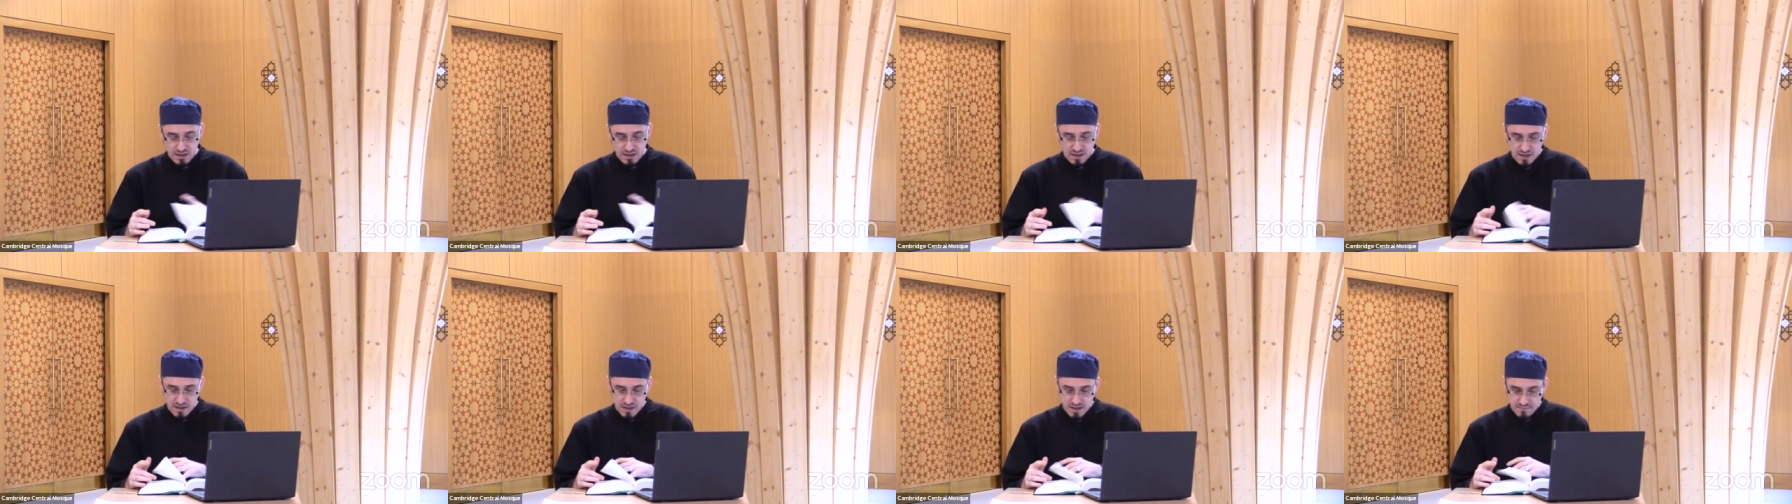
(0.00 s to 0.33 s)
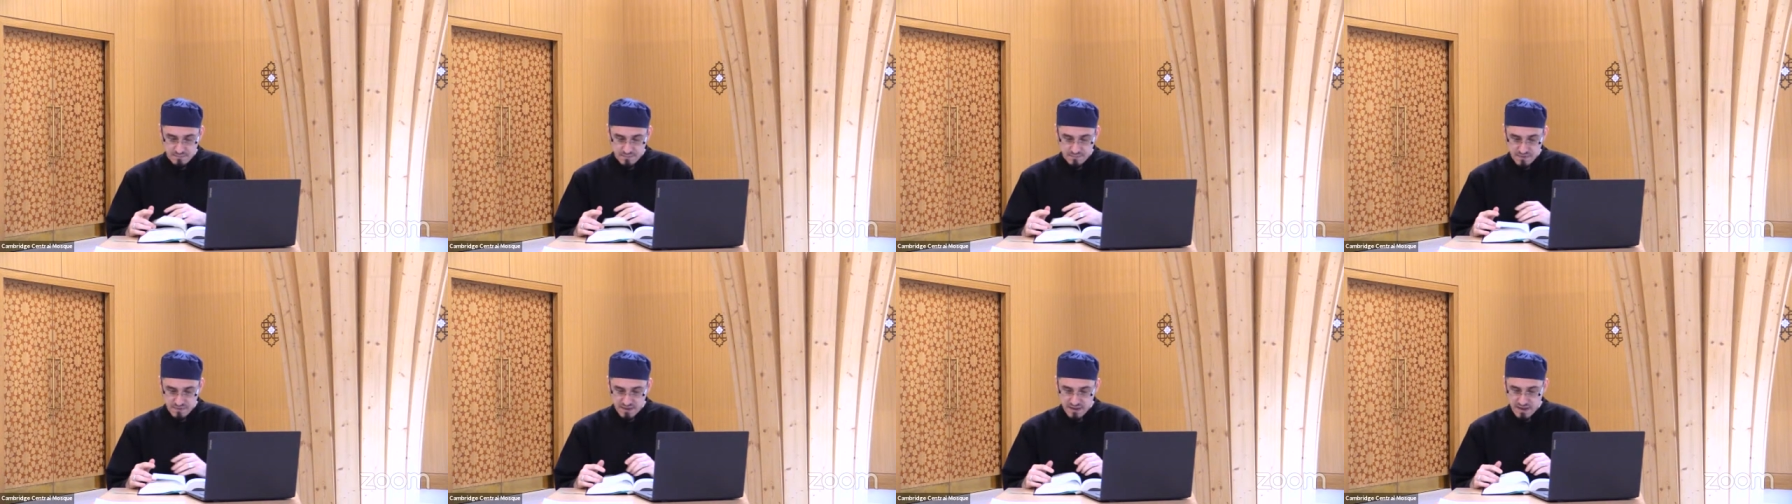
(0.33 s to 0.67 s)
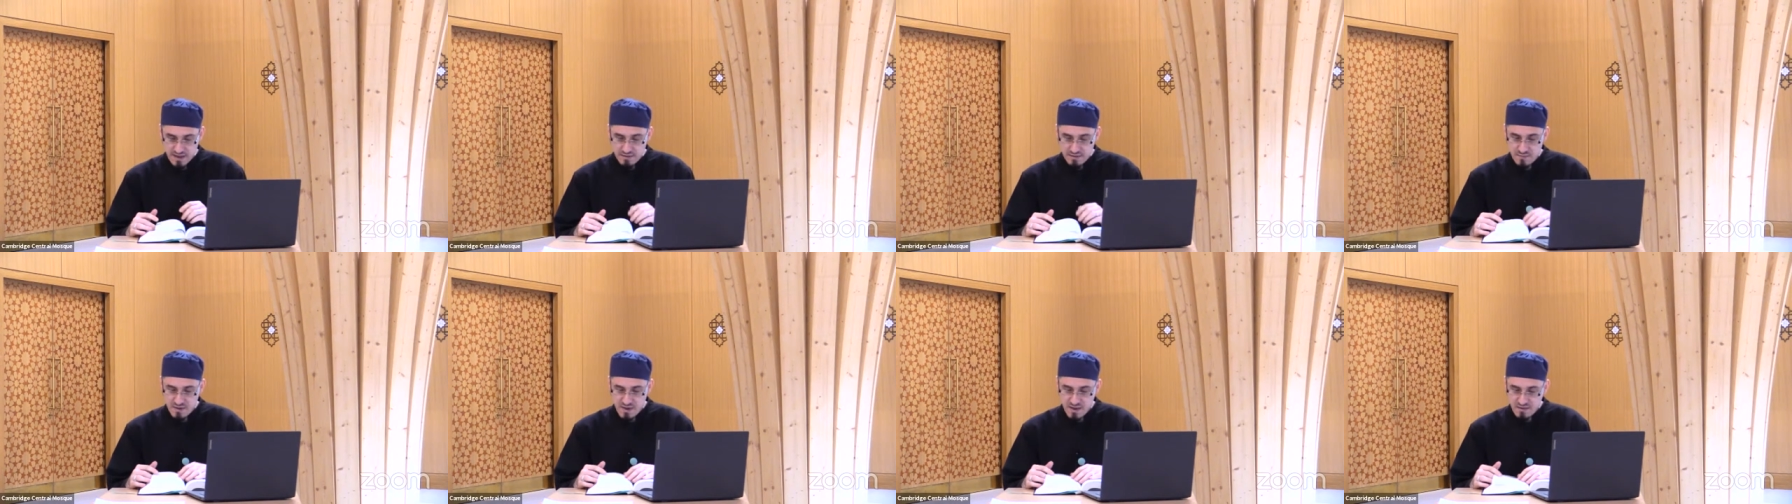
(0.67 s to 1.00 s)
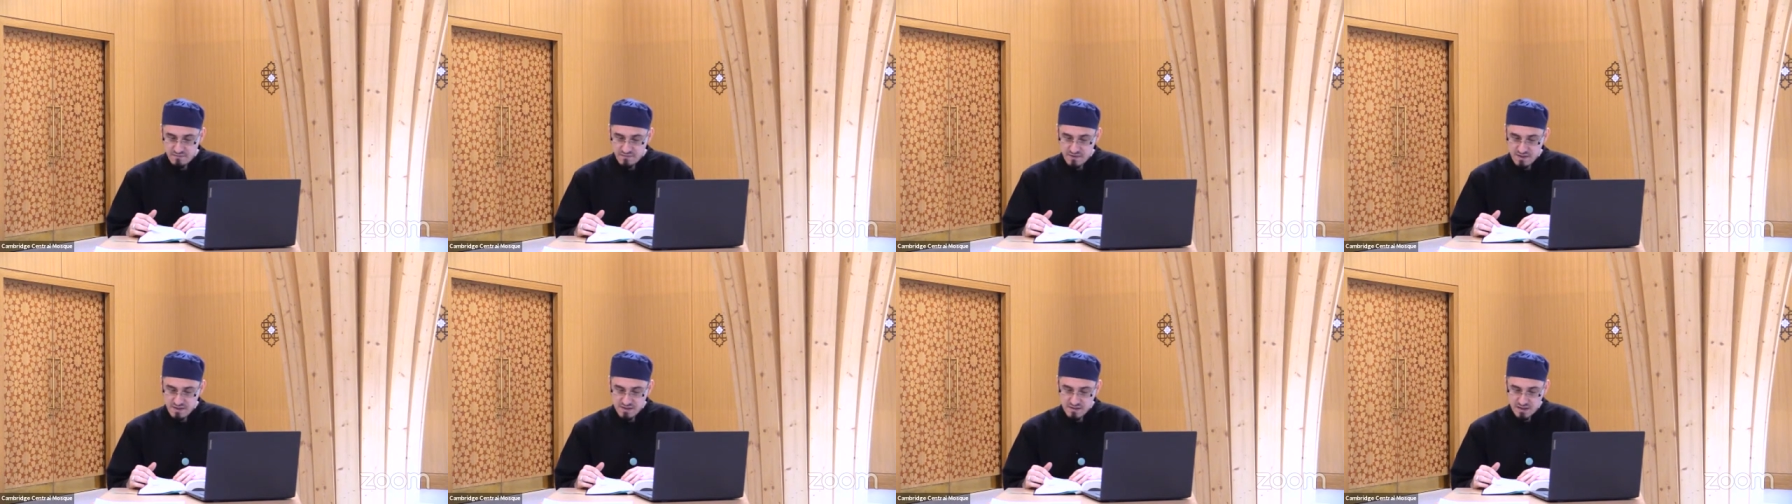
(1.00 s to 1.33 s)
Uh, then we
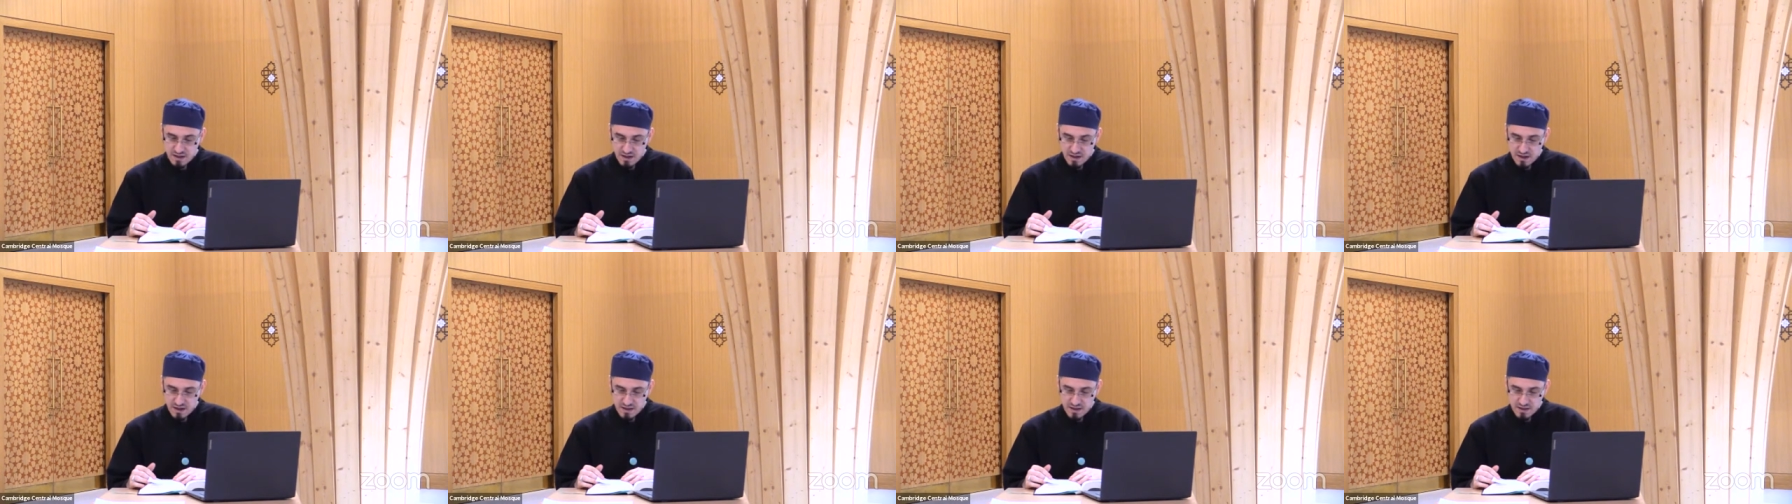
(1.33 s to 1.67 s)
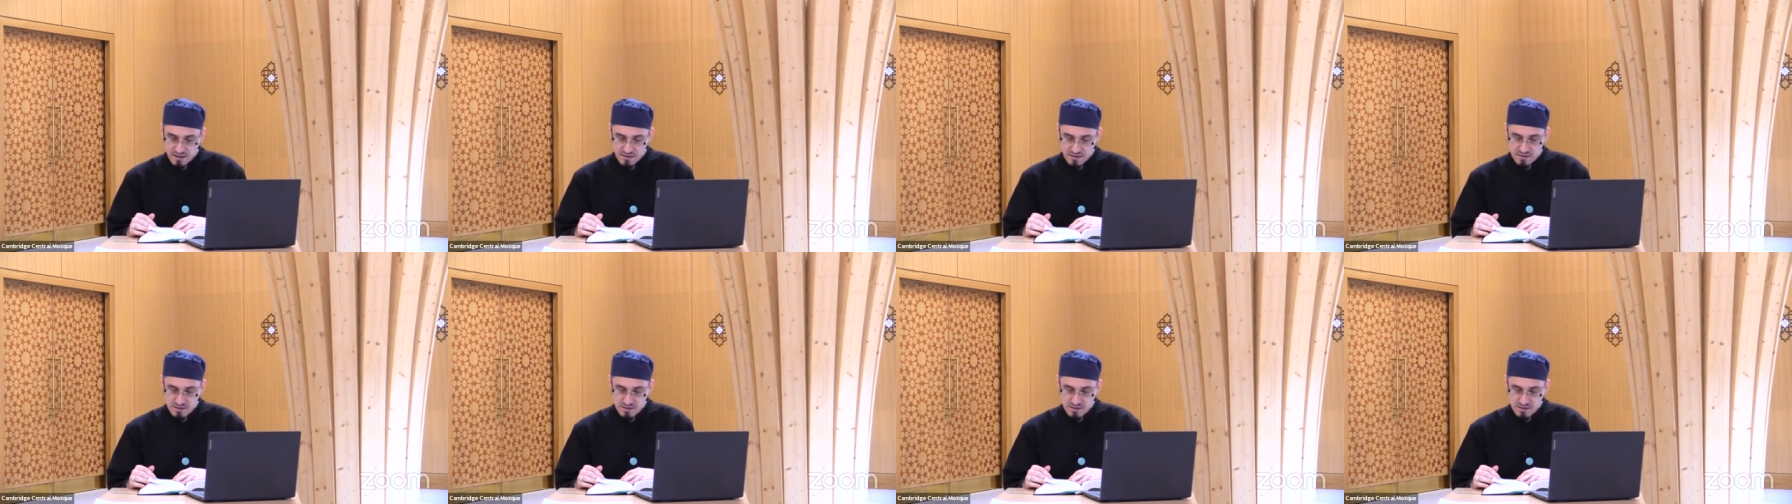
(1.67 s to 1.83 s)
have this ayah.